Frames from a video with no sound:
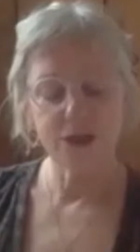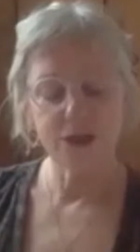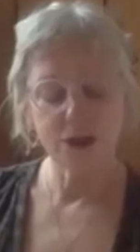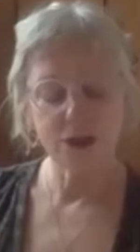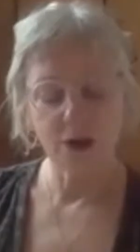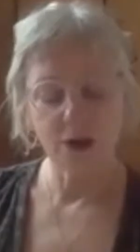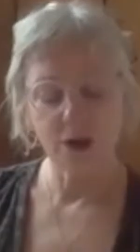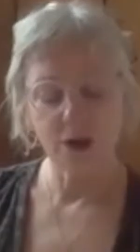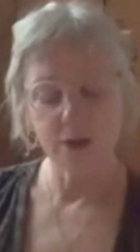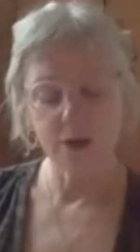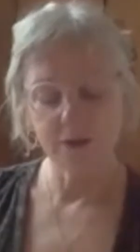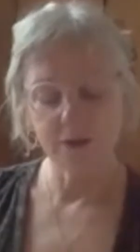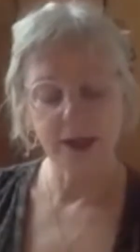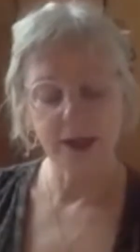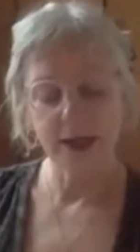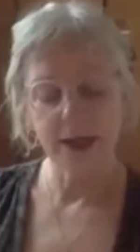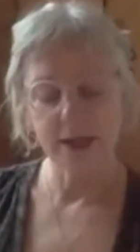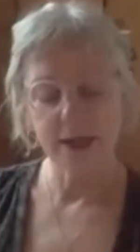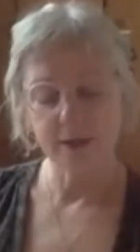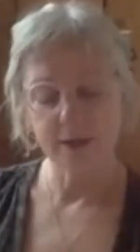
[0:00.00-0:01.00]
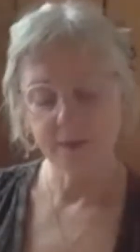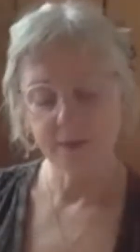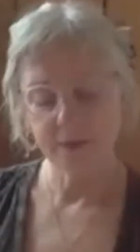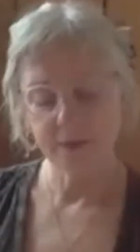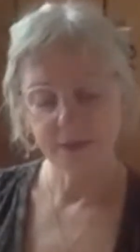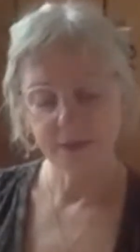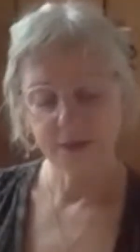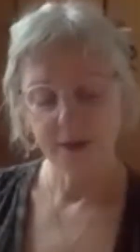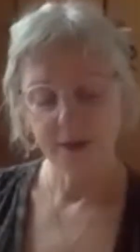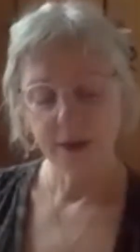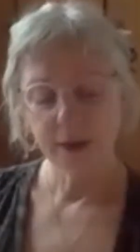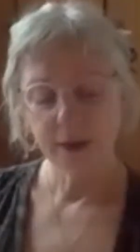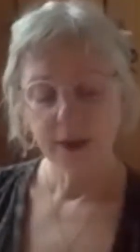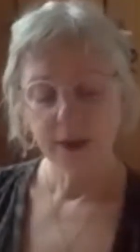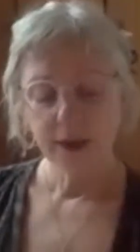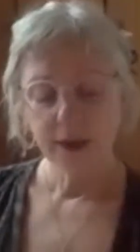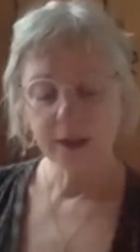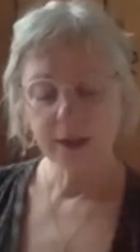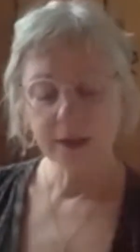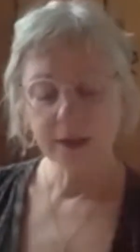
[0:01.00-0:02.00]
charred vine.
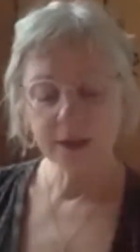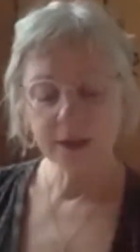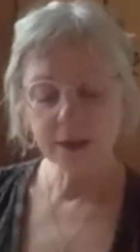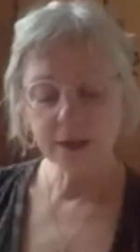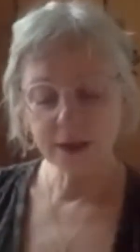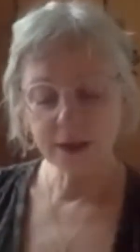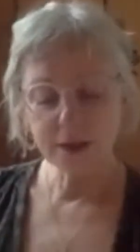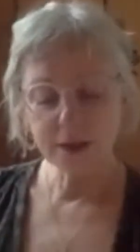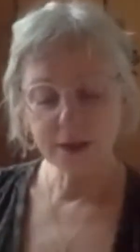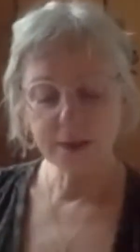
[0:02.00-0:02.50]
It nearly